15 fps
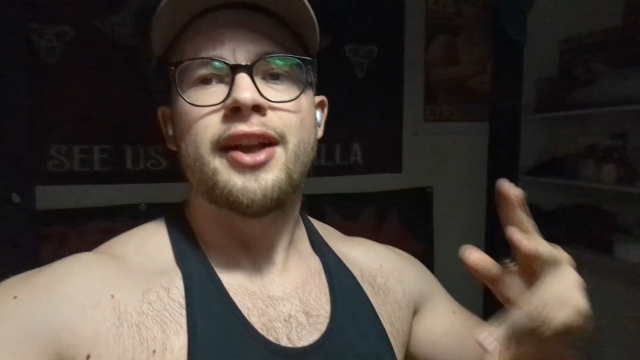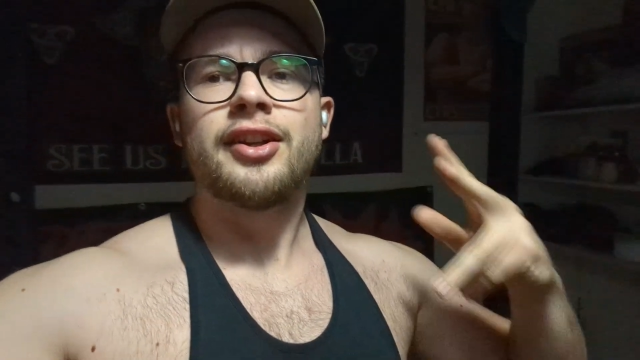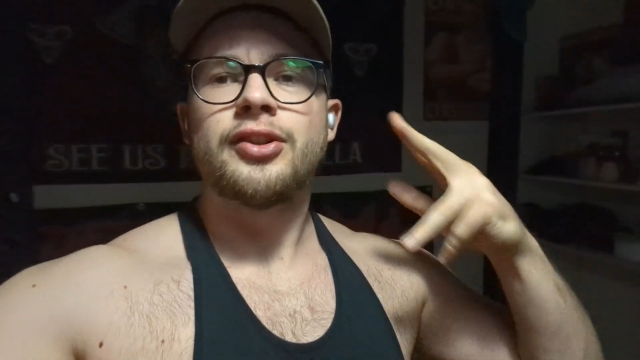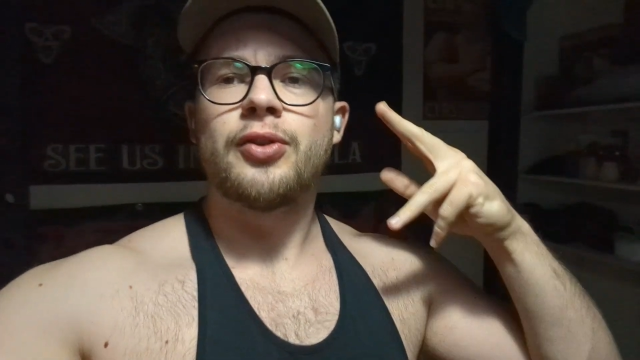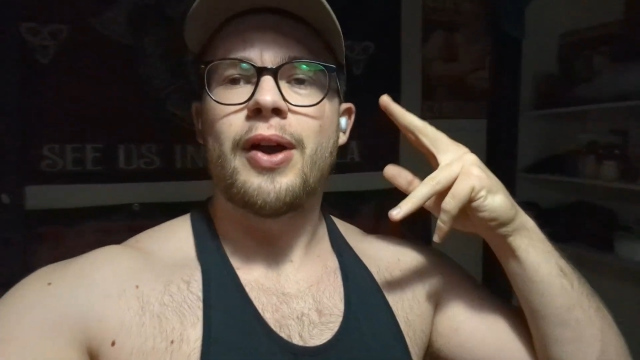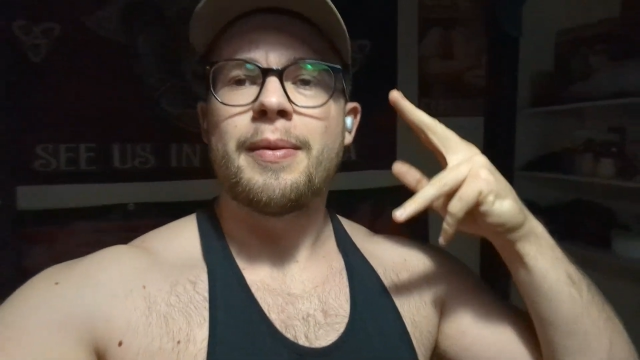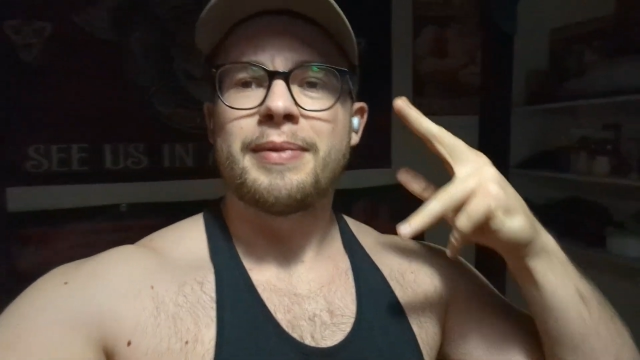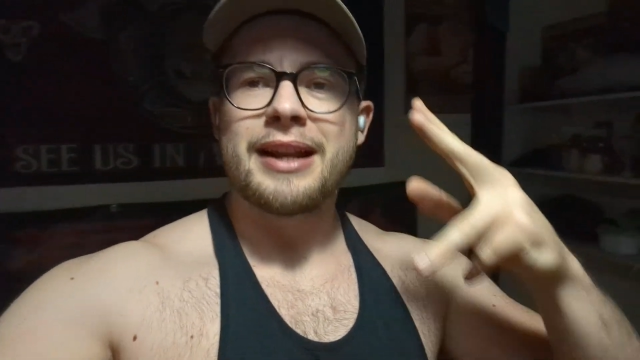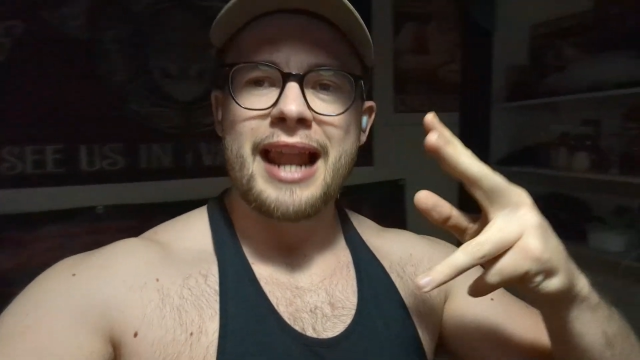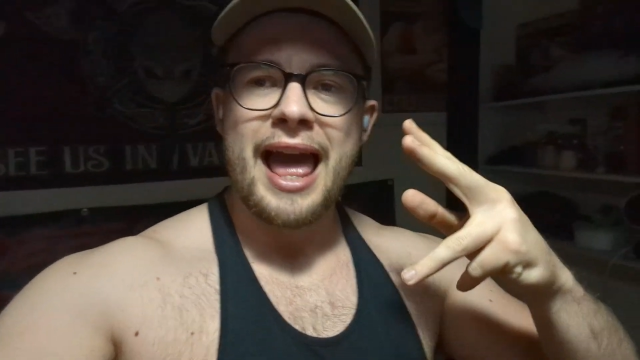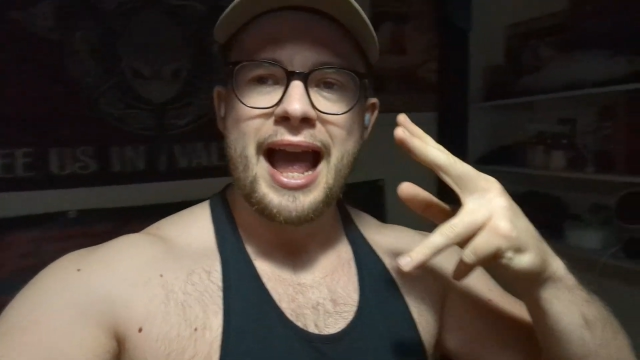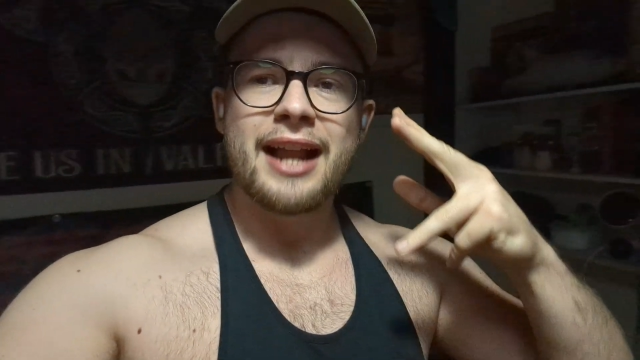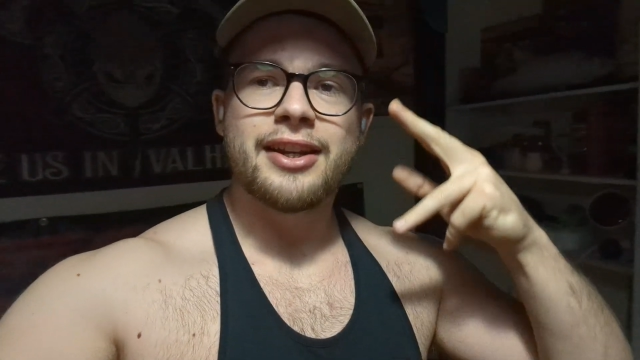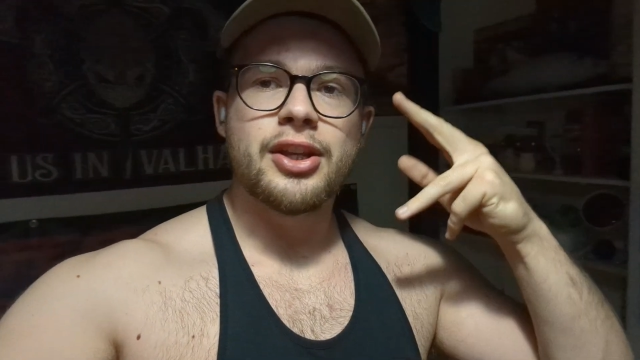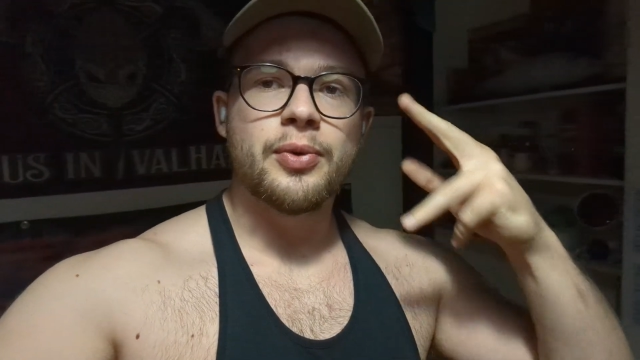so I'm
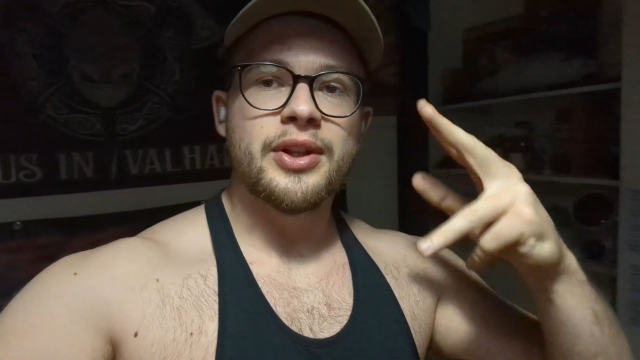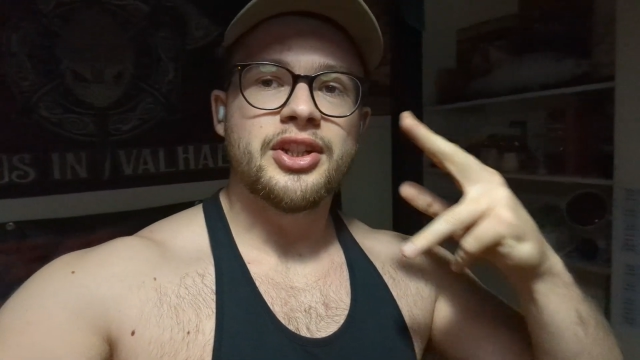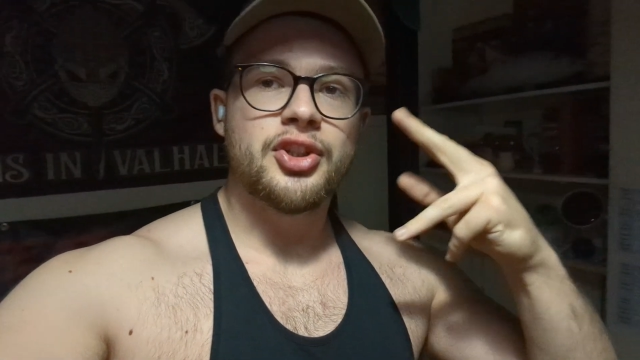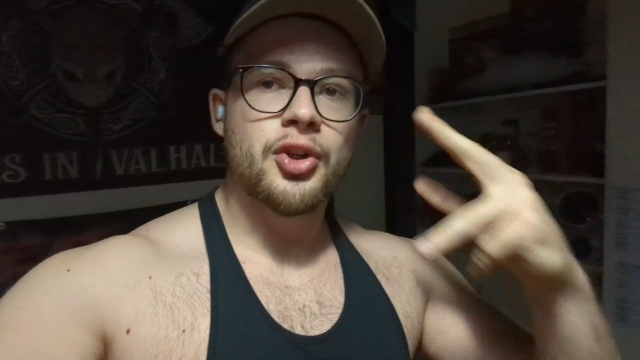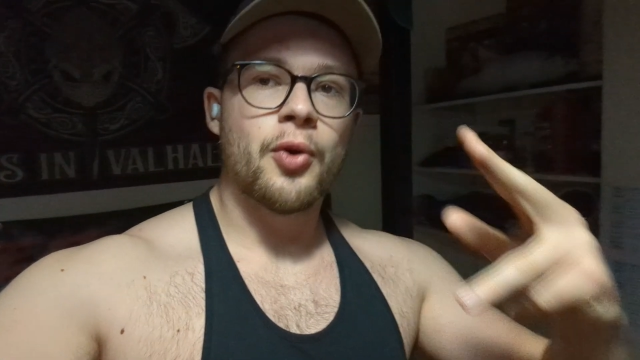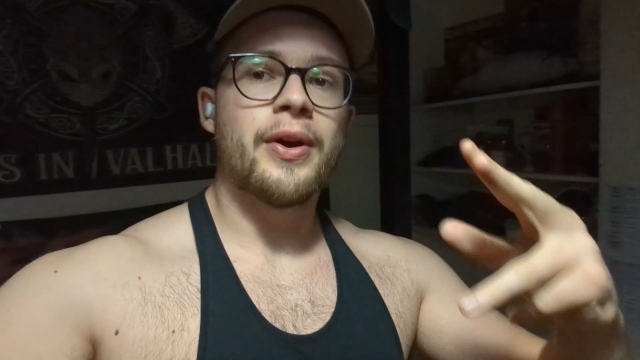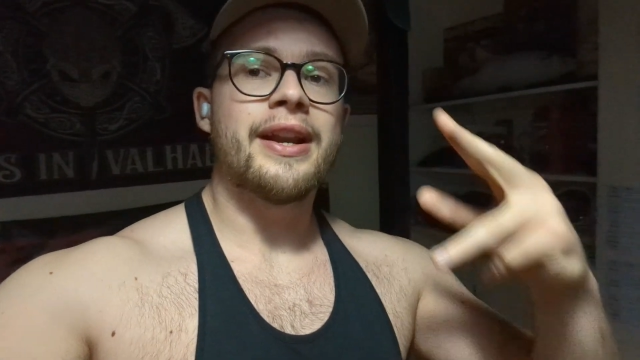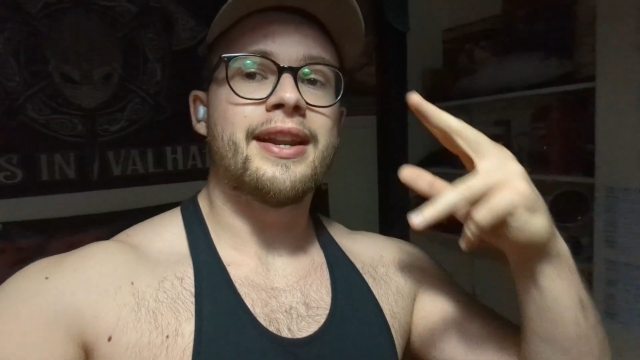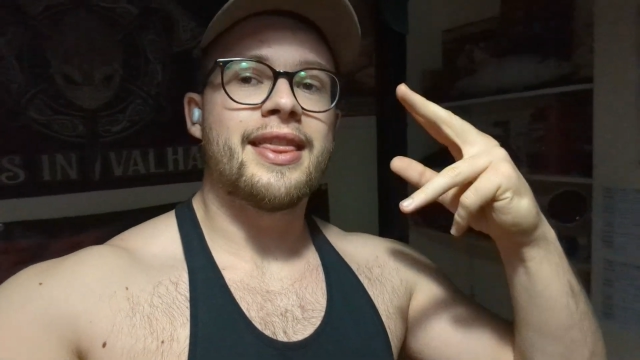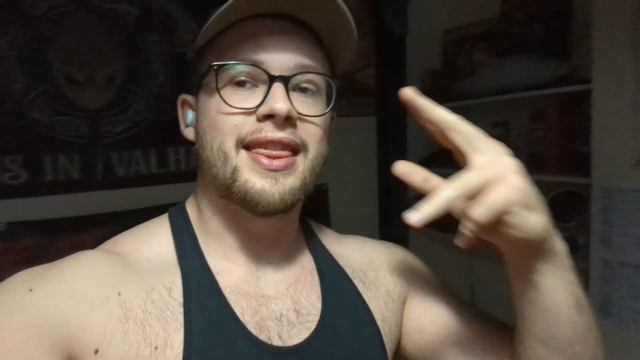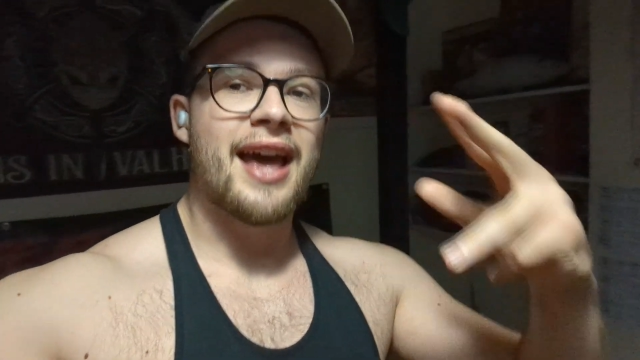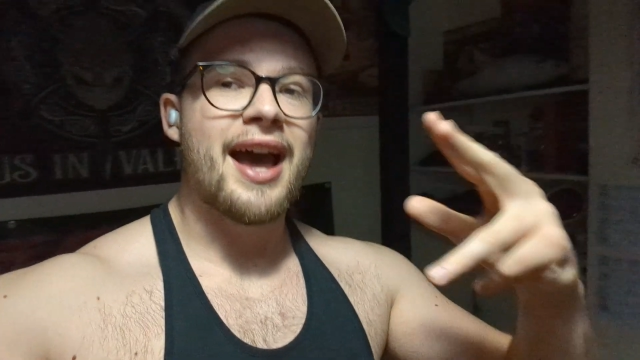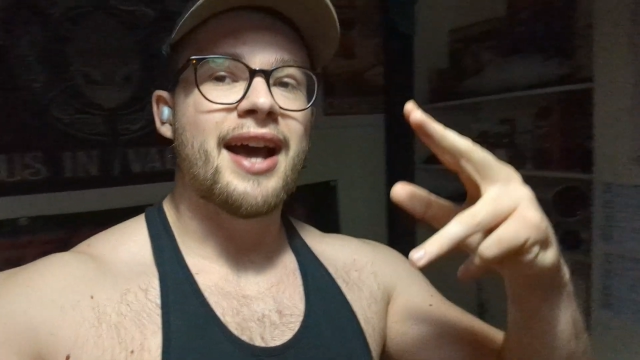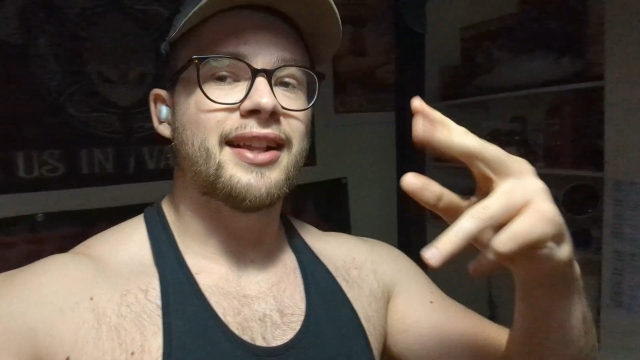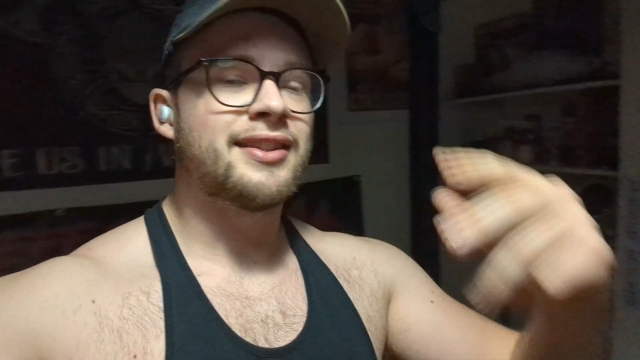glad you enjoyed
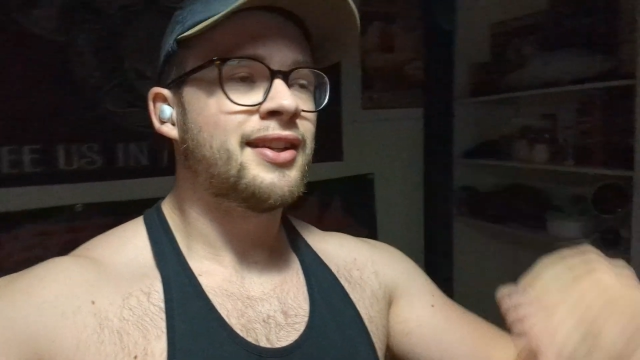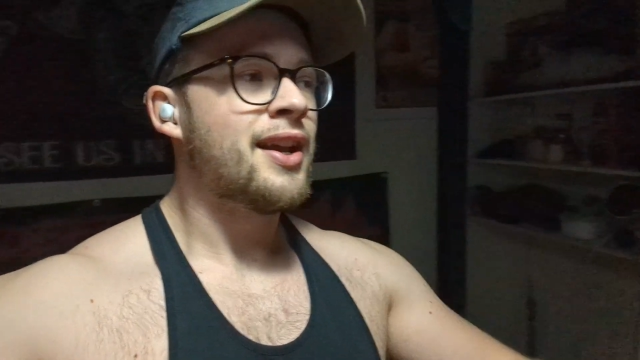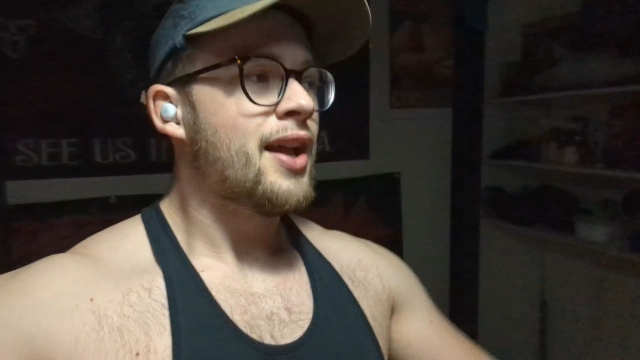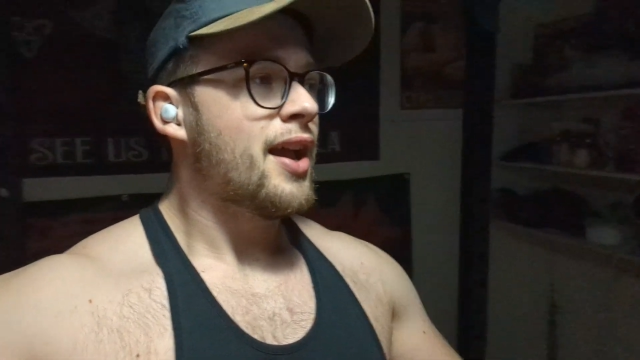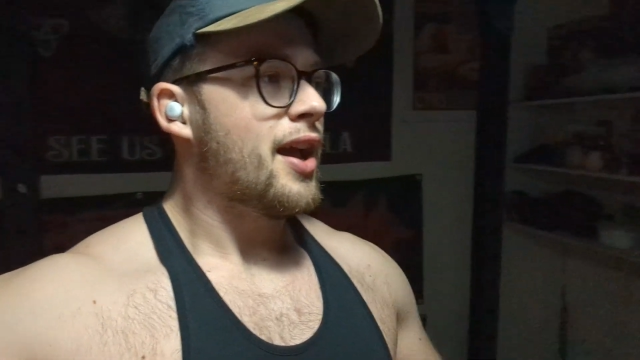that.